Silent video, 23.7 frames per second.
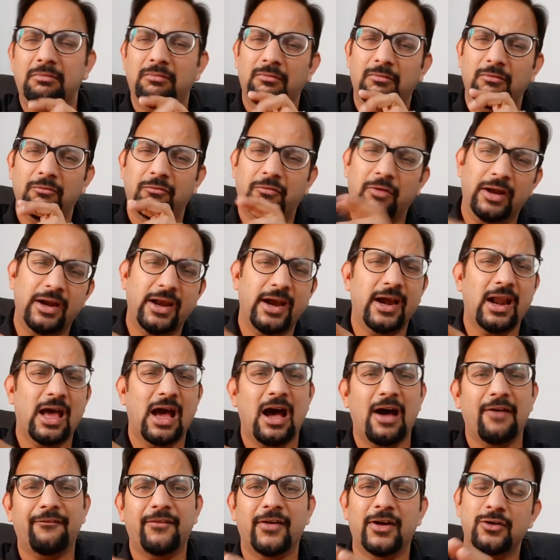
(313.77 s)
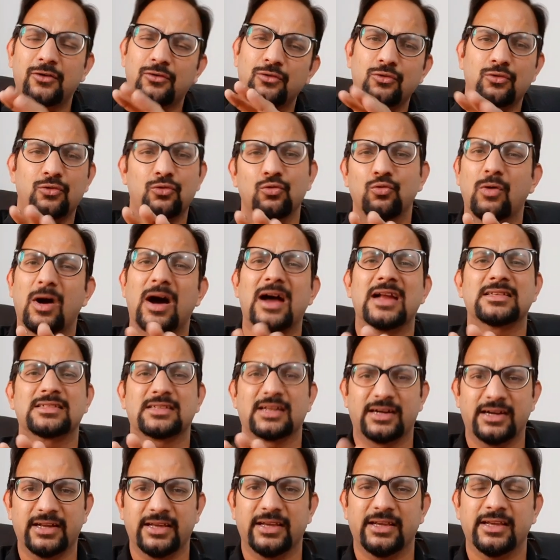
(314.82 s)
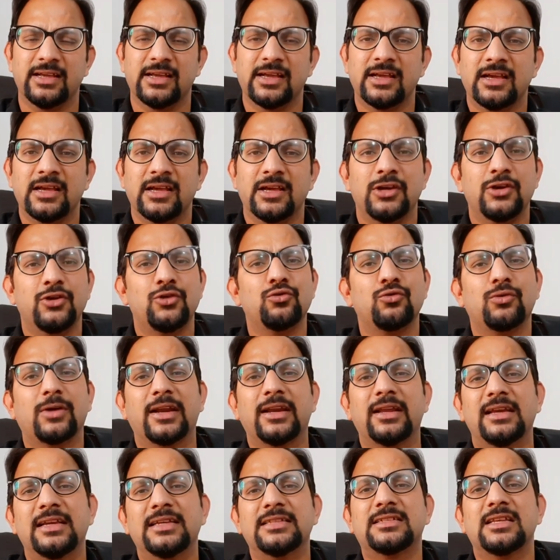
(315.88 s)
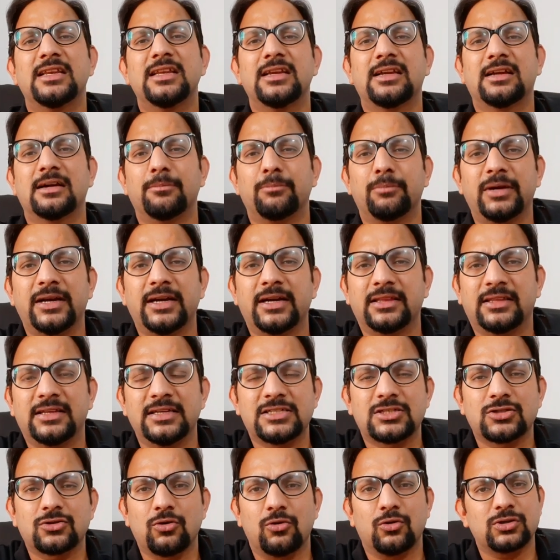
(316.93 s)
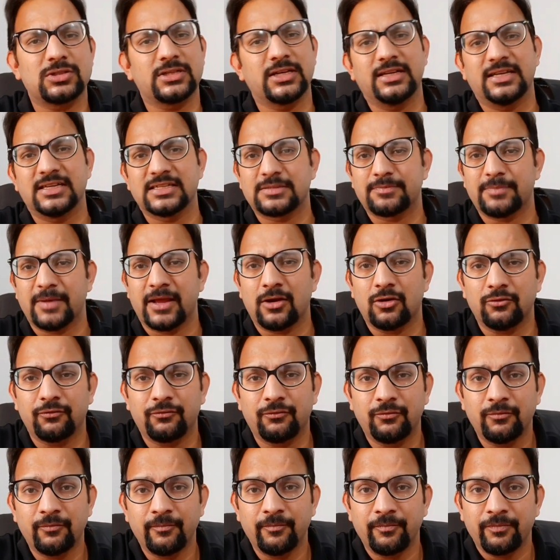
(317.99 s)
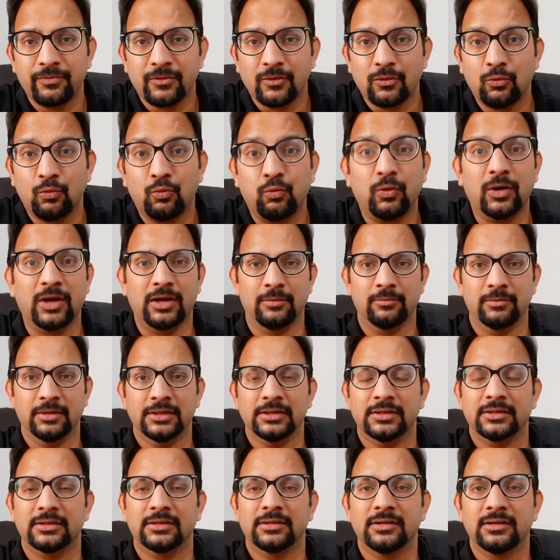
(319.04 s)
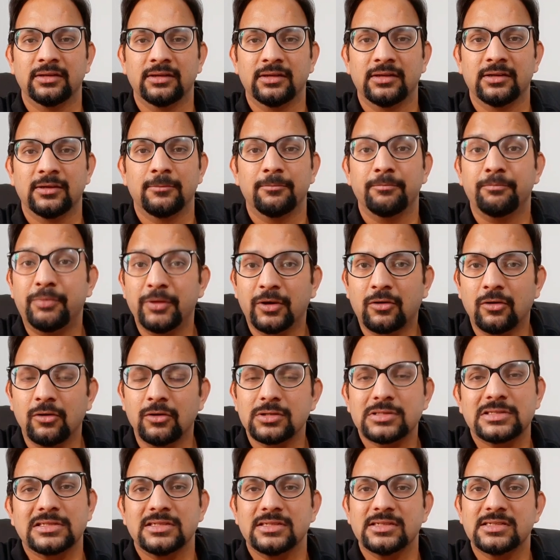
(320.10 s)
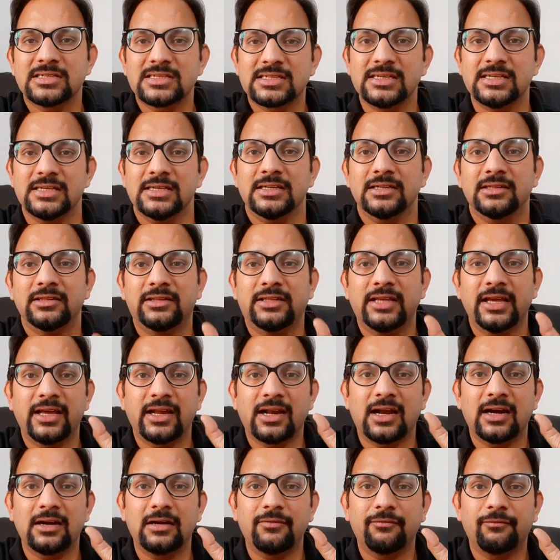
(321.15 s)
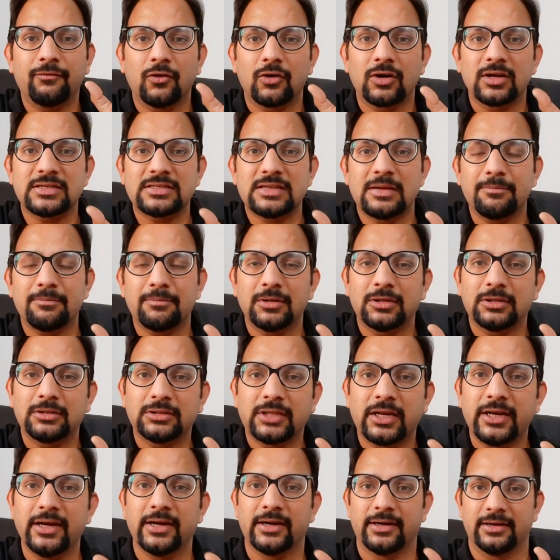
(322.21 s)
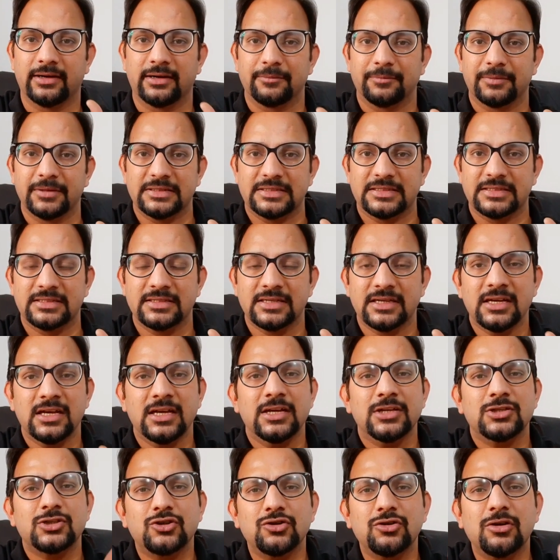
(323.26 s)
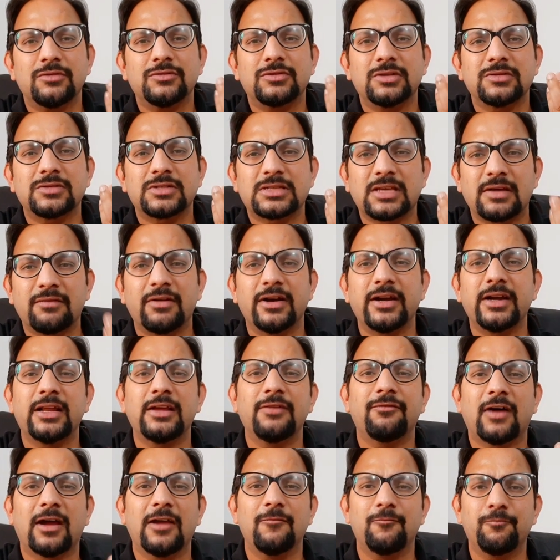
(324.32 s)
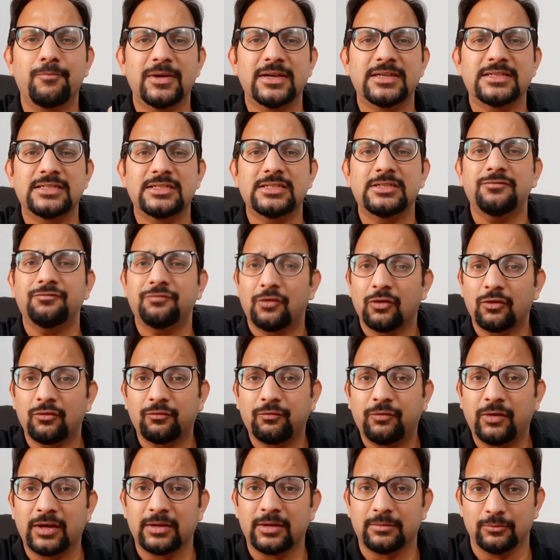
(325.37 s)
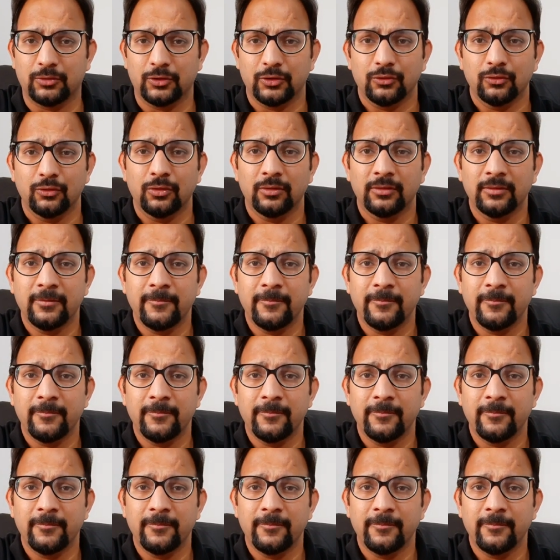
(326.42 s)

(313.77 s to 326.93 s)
1.5 hour to 2 hours a day, you can easily complete this course in a span of 1 month. Because see, there are, for example, 300 pages. So you have just 75 pages for one module,